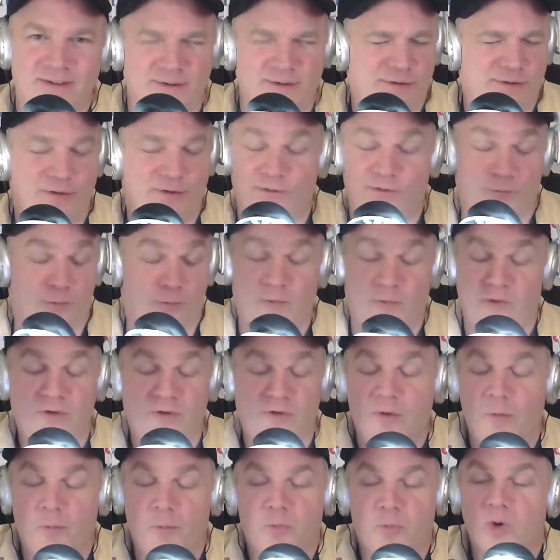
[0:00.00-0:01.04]
Which is which
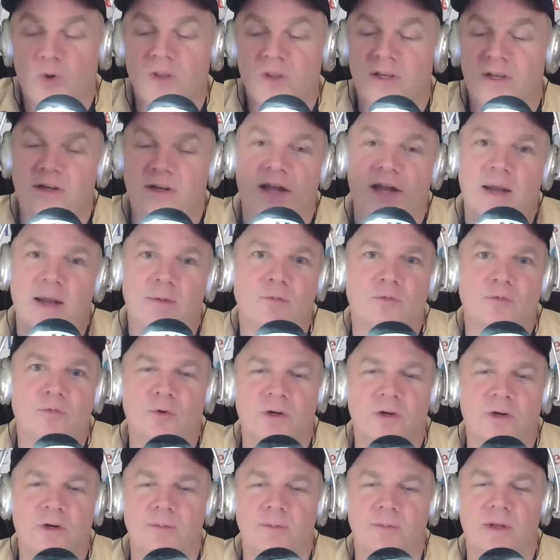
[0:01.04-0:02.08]
is a brilliant name for
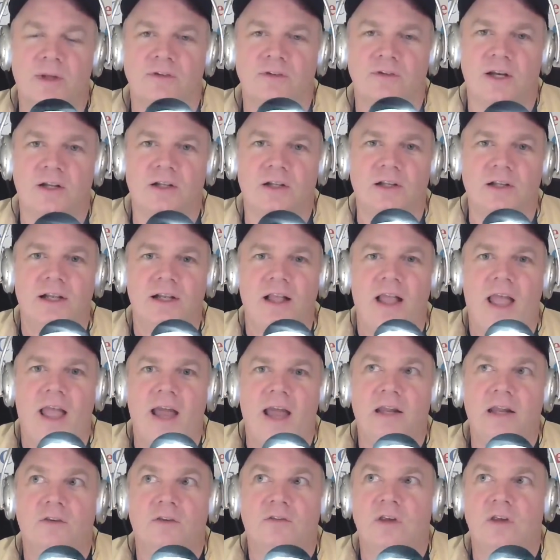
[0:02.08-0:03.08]
an email title. And he or